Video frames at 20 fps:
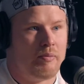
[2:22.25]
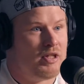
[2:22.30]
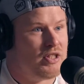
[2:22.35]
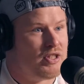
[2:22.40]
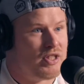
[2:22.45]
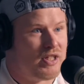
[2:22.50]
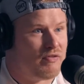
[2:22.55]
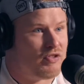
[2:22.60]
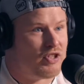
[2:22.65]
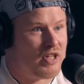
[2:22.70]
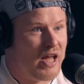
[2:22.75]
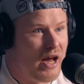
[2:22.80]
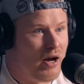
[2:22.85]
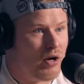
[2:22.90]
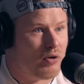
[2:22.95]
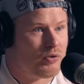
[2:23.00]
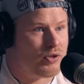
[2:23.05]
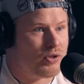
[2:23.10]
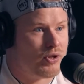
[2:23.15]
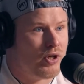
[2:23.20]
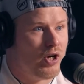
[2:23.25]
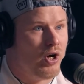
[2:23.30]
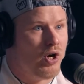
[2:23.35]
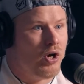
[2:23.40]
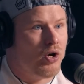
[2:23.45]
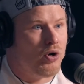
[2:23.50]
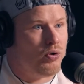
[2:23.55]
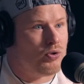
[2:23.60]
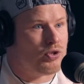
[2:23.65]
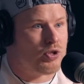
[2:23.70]
I mean, Steve Staios,
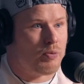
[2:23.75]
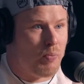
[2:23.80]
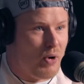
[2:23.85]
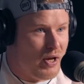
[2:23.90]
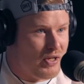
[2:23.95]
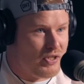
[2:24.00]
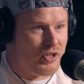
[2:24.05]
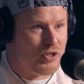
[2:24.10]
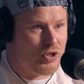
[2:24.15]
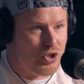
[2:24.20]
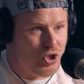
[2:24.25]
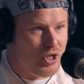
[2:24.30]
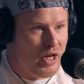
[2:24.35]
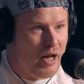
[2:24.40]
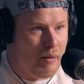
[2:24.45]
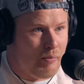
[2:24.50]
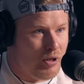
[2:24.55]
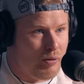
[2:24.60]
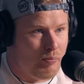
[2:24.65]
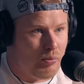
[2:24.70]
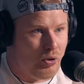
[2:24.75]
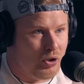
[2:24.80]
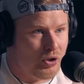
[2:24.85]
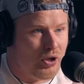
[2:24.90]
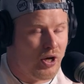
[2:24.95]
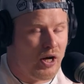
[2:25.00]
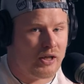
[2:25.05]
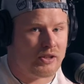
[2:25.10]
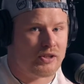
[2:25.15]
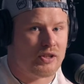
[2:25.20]
who's the president and GM of the
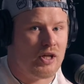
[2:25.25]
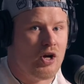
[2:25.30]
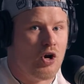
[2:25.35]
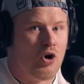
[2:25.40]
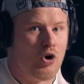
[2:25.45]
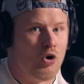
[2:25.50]
Bulldogs,